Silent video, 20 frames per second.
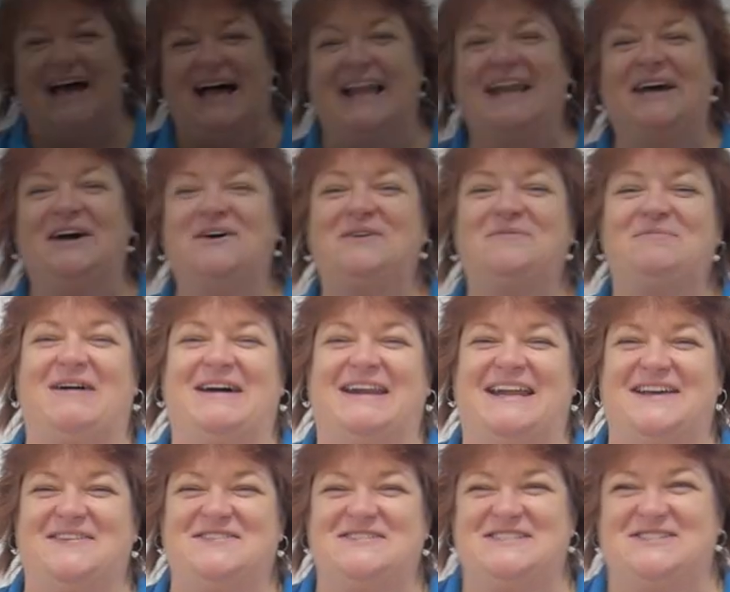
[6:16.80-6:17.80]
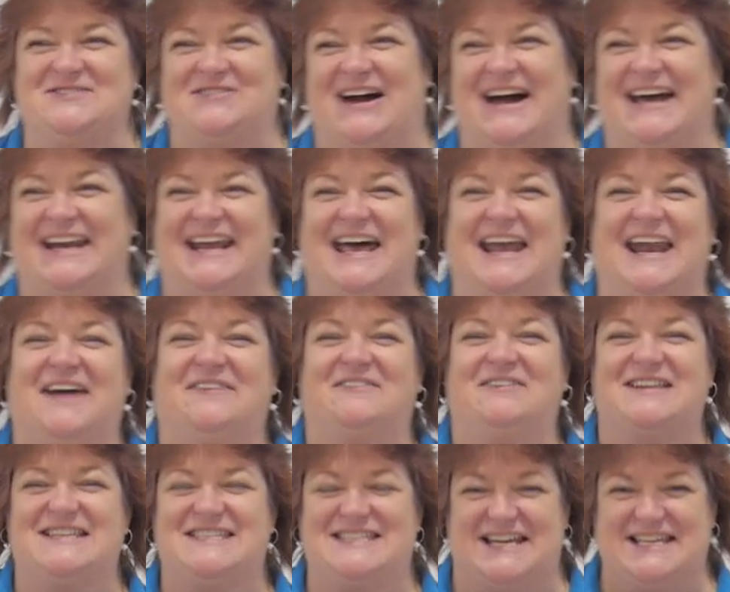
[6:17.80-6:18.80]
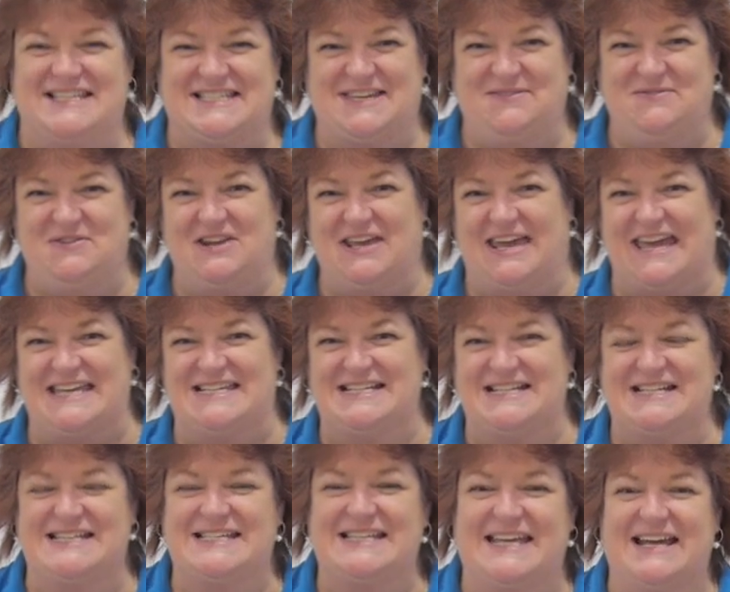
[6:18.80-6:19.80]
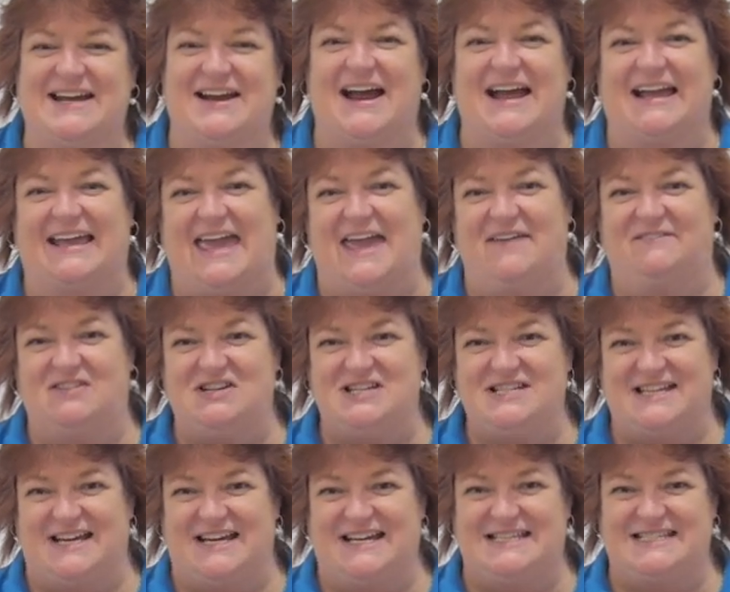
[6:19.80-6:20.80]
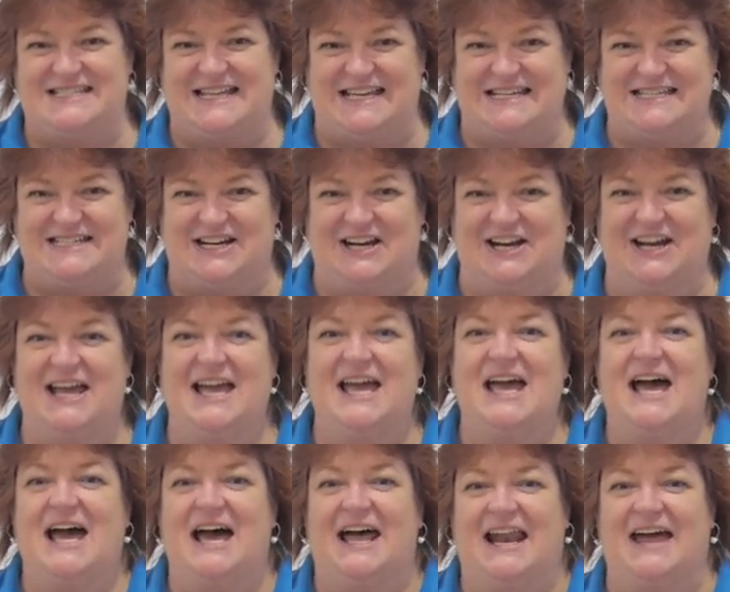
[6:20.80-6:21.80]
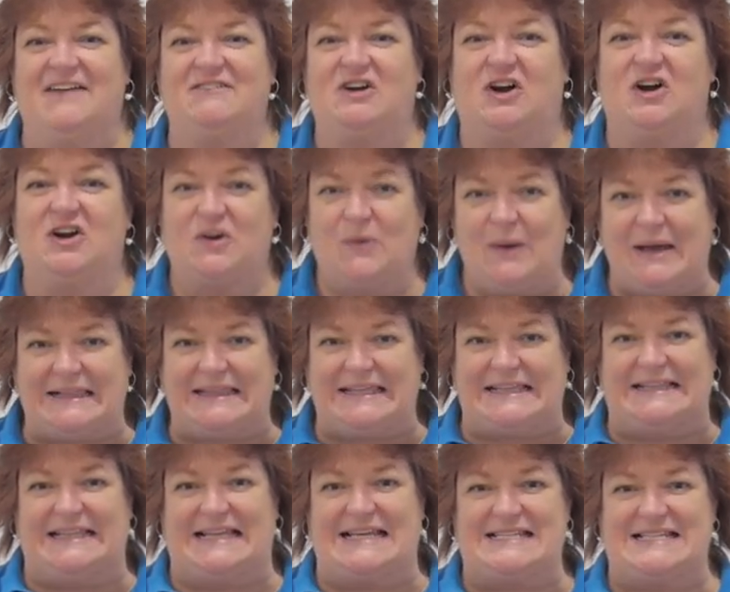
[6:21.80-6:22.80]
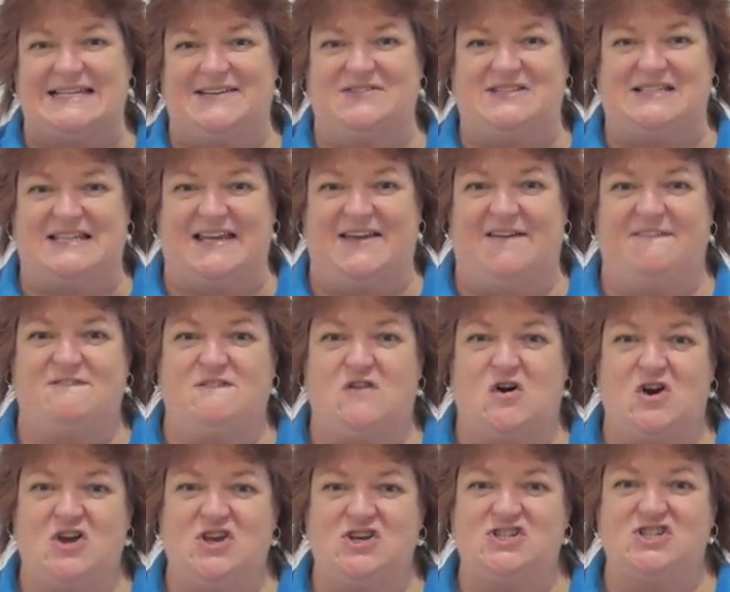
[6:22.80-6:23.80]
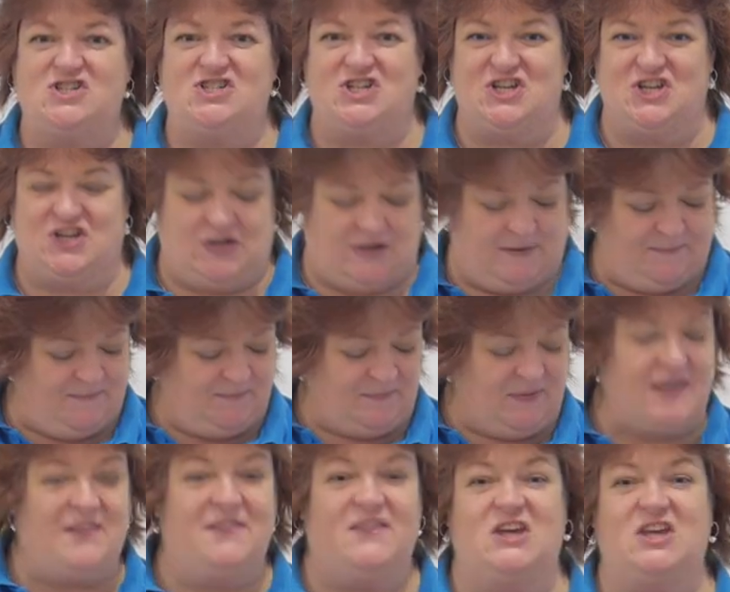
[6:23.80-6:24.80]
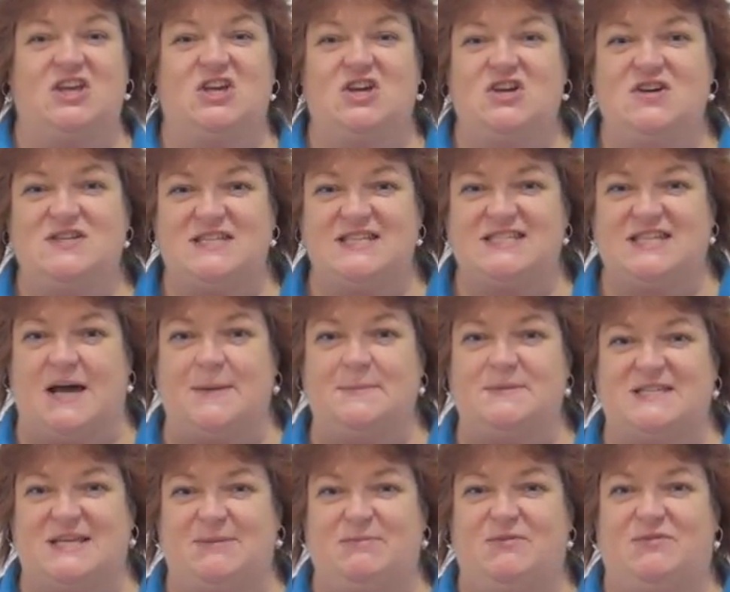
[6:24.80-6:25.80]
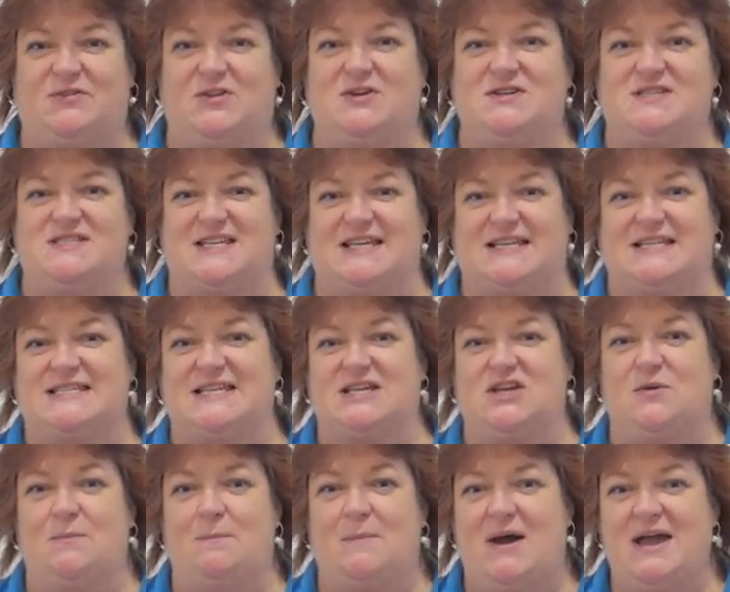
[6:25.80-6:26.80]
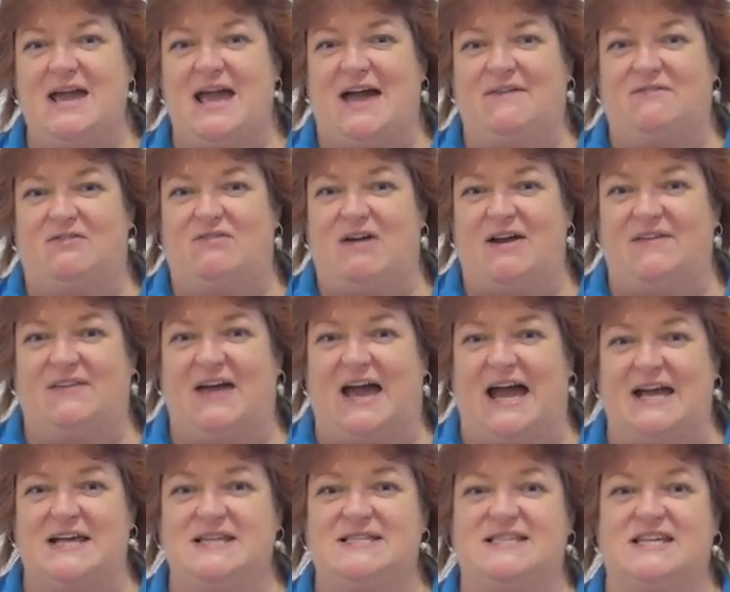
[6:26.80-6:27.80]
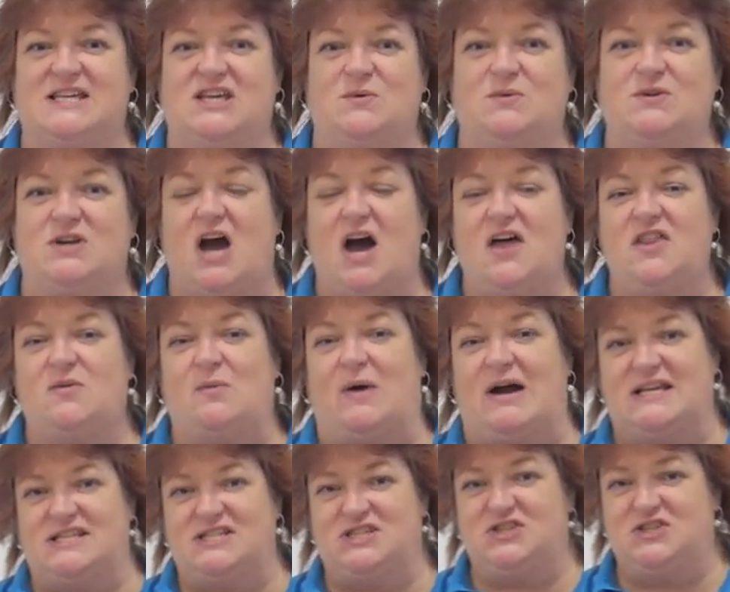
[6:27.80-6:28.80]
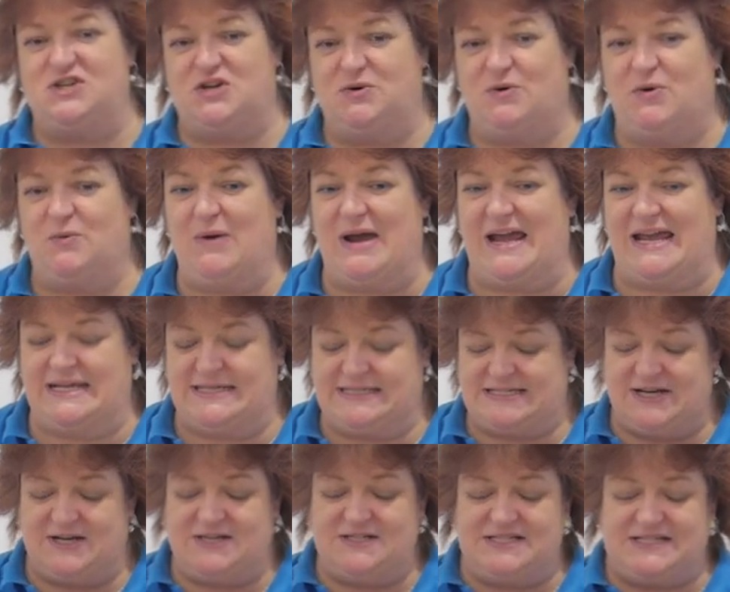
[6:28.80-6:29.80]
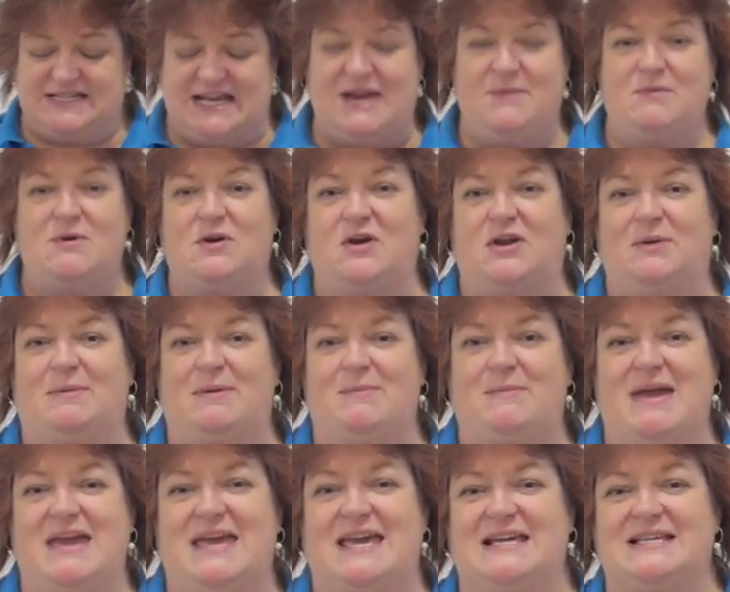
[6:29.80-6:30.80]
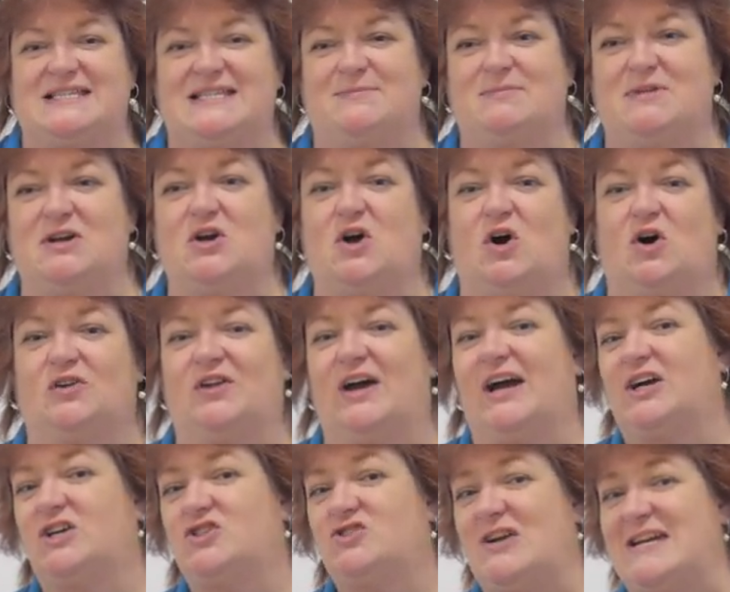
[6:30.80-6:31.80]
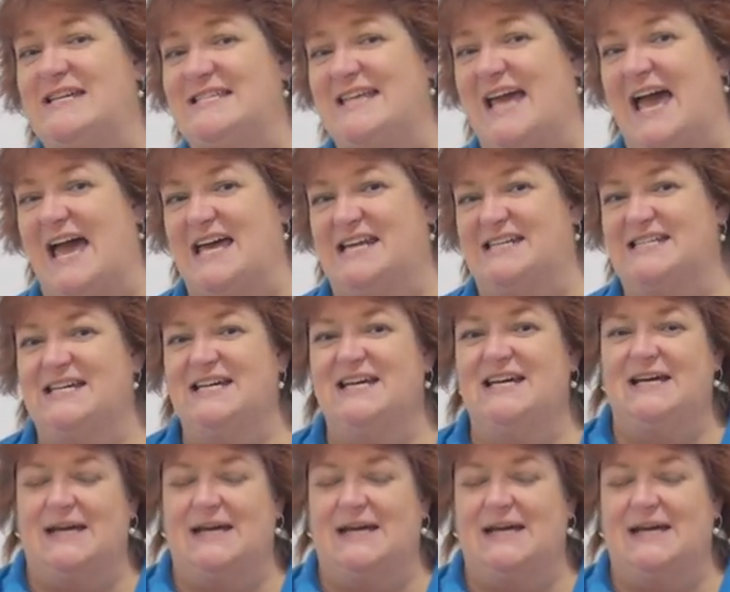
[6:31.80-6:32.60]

Hello, my name is Joanne and I'm one of the science communicators here at Cambridge Science Centre. And I've got a quick little activity for you to do that uses up some of those things that you might have around the house that you would otherwise throw away. So today we're going to be making something called a cress head.